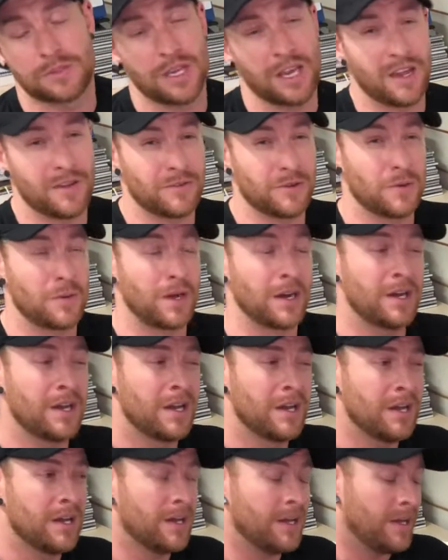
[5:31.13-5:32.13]
to everyone.
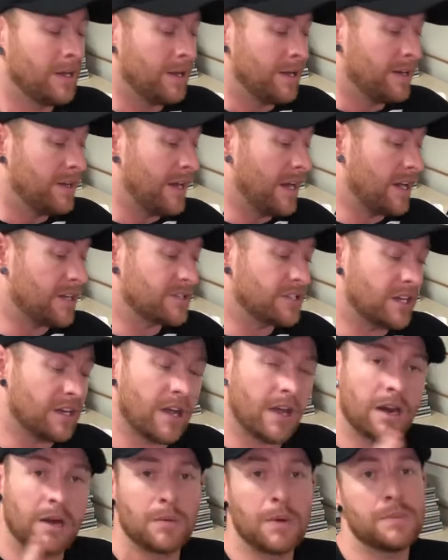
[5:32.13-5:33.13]
Now check
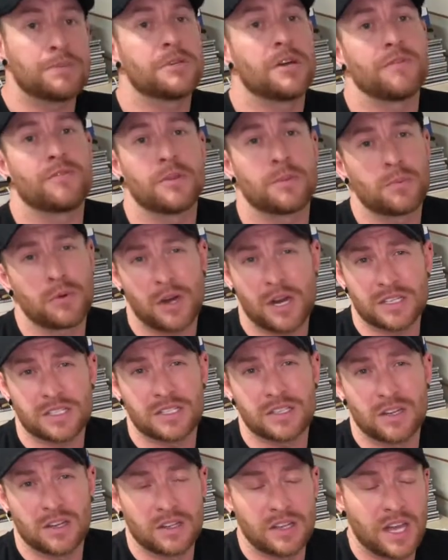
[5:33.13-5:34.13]
out our website for the
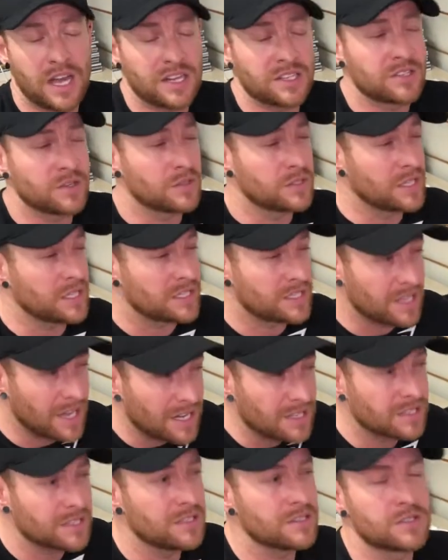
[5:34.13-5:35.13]
pricing on that. So it's at
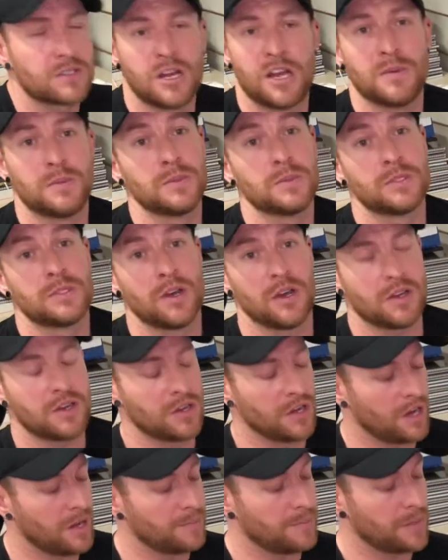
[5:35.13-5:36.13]

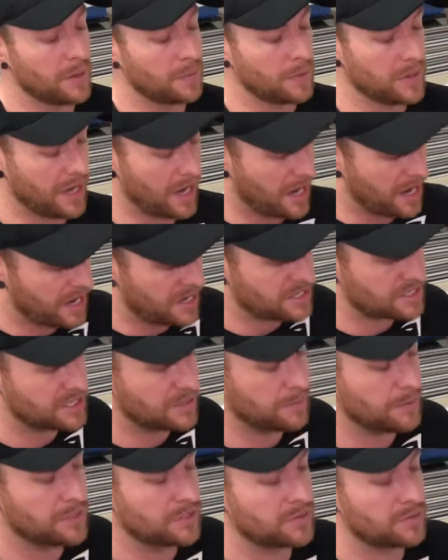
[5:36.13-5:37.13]
SoundSkinsGlobal.com, but we are
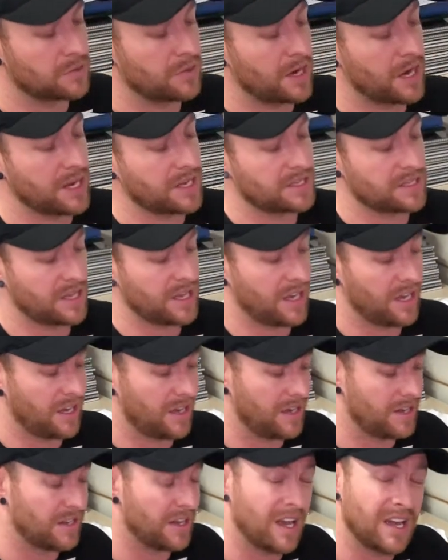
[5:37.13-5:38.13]
shipping direct,
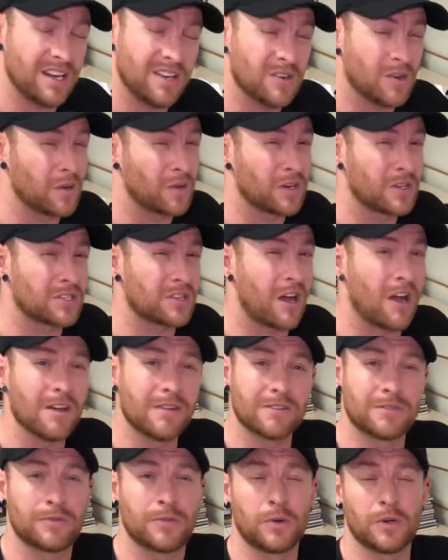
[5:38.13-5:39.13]
and any orders
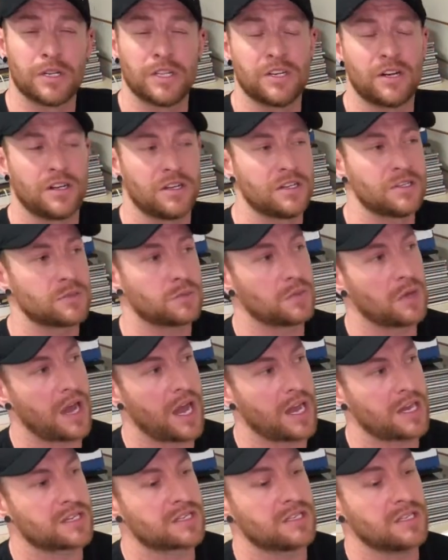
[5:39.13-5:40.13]
over $40 will
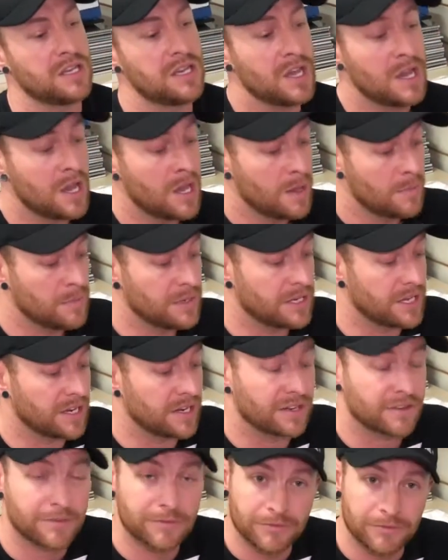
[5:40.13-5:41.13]
actually be
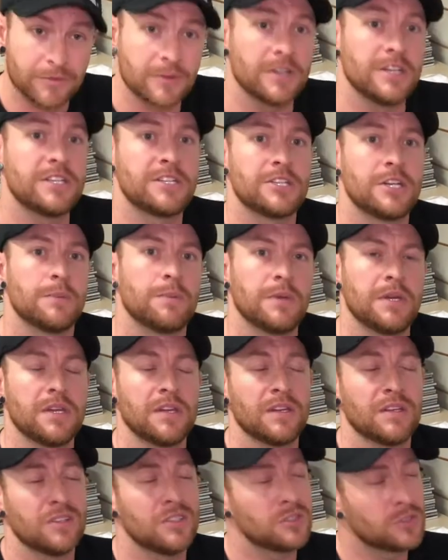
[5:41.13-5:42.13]
getting free
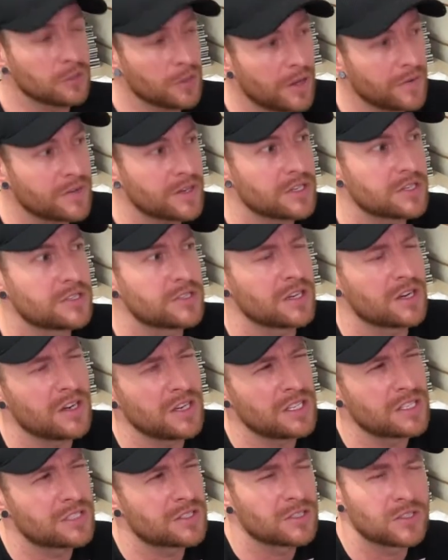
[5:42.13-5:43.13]
shipping. You do have a
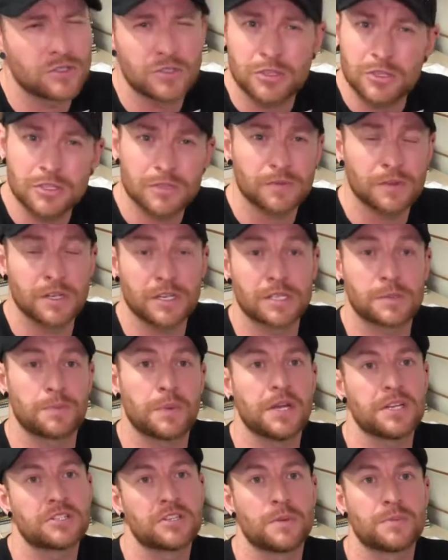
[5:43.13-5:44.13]
choice to choose for an
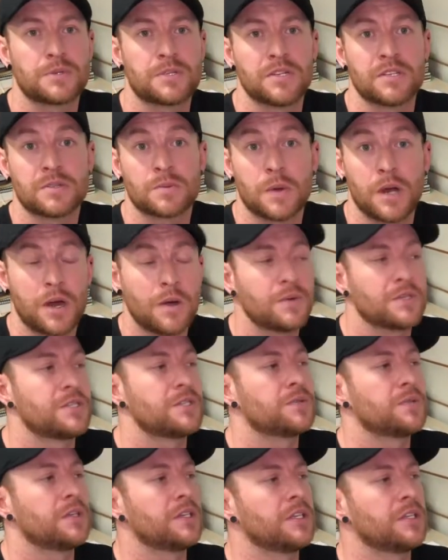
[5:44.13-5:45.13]
express option as well, which
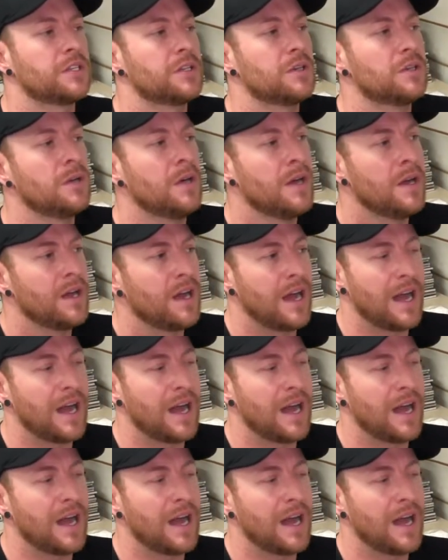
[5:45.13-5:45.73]
is really cool.